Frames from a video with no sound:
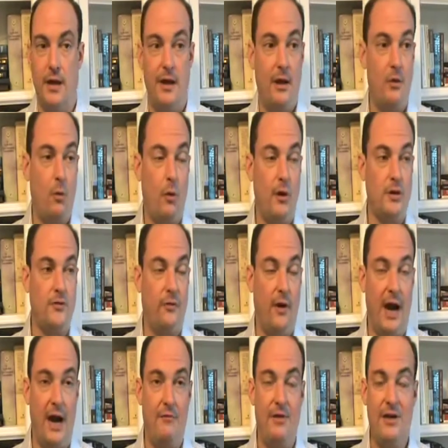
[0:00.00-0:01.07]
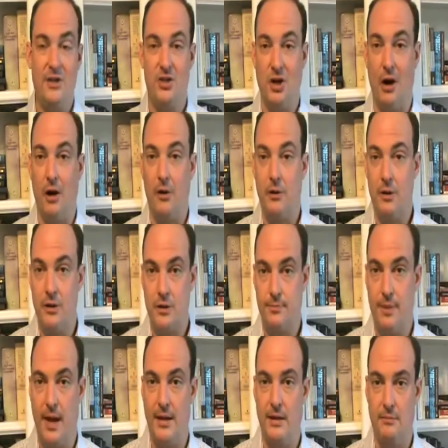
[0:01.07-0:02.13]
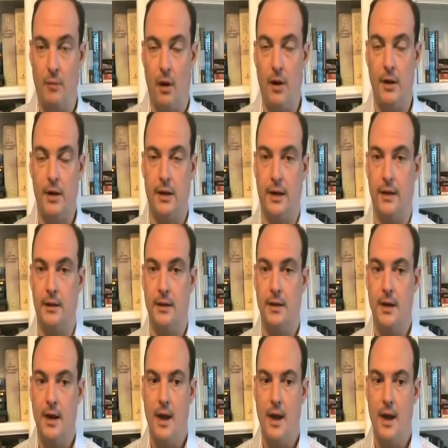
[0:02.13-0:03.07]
In other words, for every dollar you spend in marketing,